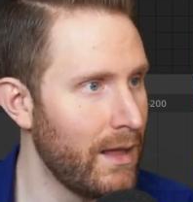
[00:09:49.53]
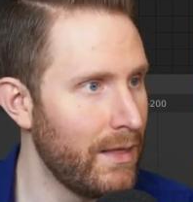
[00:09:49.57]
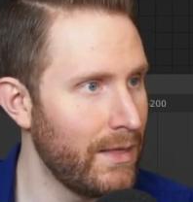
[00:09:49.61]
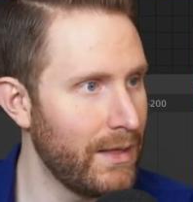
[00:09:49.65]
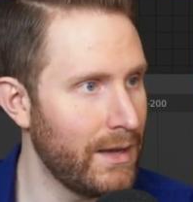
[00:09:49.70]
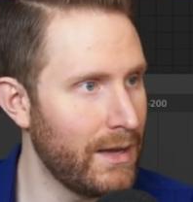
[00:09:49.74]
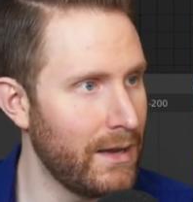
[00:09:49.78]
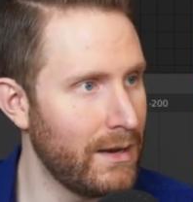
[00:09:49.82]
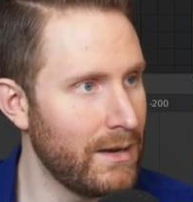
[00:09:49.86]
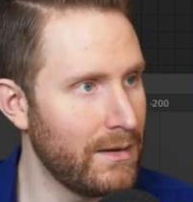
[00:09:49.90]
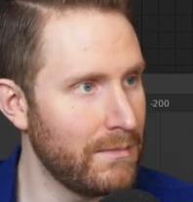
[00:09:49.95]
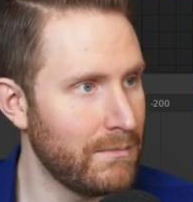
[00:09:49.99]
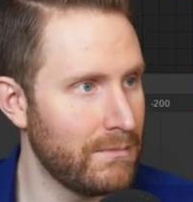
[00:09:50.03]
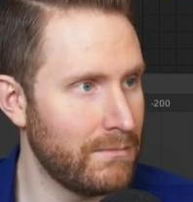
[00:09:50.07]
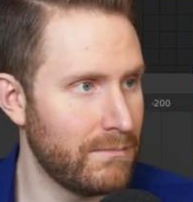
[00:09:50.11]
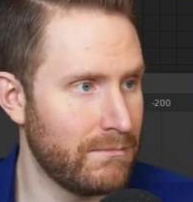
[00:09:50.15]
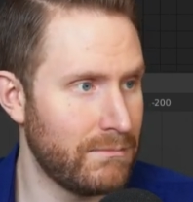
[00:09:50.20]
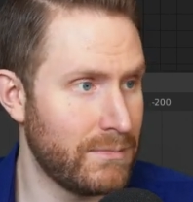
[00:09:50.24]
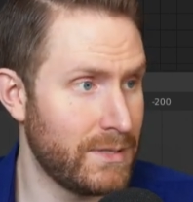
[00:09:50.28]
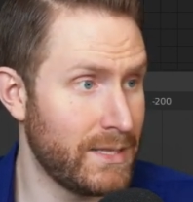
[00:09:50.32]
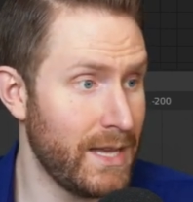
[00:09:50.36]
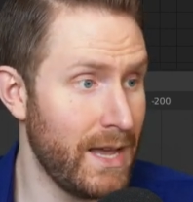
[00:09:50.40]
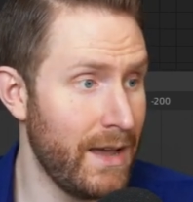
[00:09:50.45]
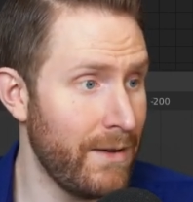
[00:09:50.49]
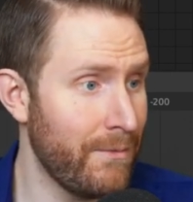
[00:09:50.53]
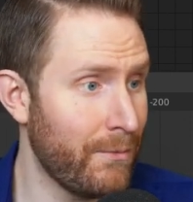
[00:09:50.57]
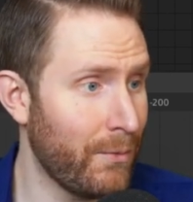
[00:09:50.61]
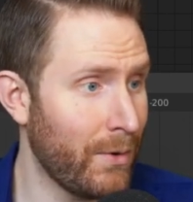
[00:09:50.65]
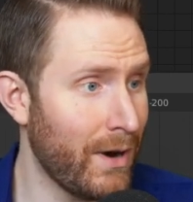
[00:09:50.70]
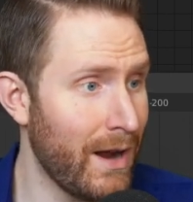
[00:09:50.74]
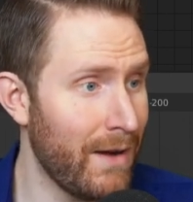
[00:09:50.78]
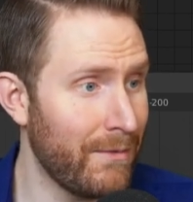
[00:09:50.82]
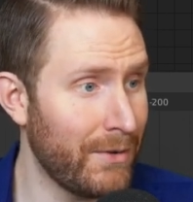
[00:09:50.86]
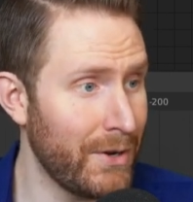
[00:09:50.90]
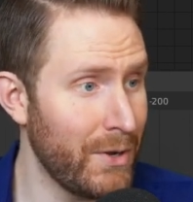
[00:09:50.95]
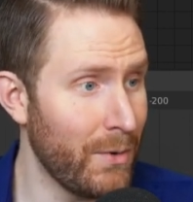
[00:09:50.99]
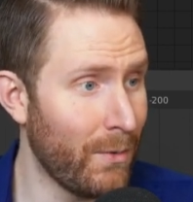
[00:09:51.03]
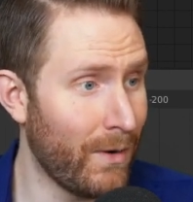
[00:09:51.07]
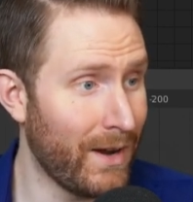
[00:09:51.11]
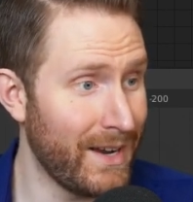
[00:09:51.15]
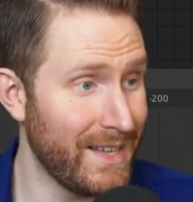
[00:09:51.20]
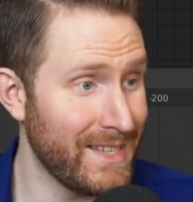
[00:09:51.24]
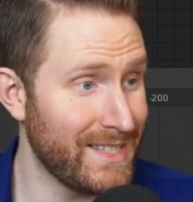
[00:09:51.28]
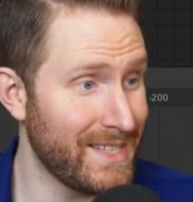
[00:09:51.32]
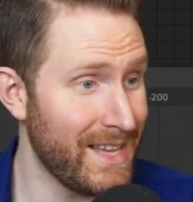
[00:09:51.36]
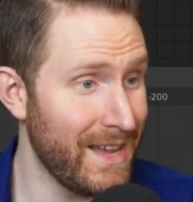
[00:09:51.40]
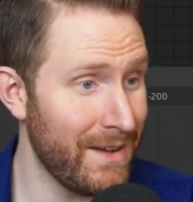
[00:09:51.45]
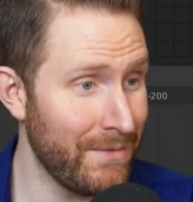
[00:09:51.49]
then save wherever you want
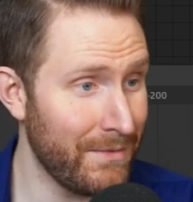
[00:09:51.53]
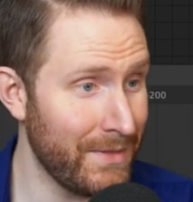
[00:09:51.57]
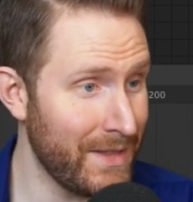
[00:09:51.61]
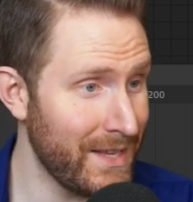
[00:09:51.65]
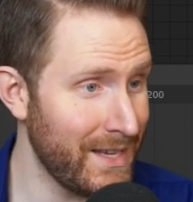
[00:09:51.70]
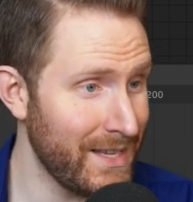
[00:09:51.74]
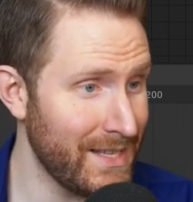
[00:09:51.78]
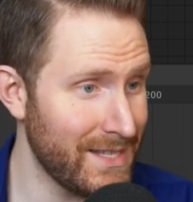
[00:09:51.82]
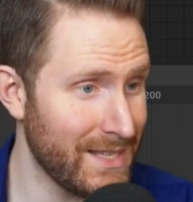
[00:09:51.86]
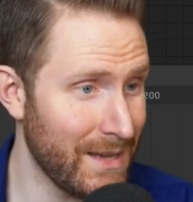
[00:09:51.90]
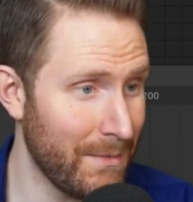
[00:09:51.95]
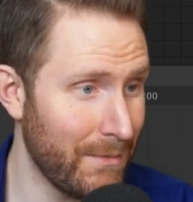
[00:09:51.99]
to save this.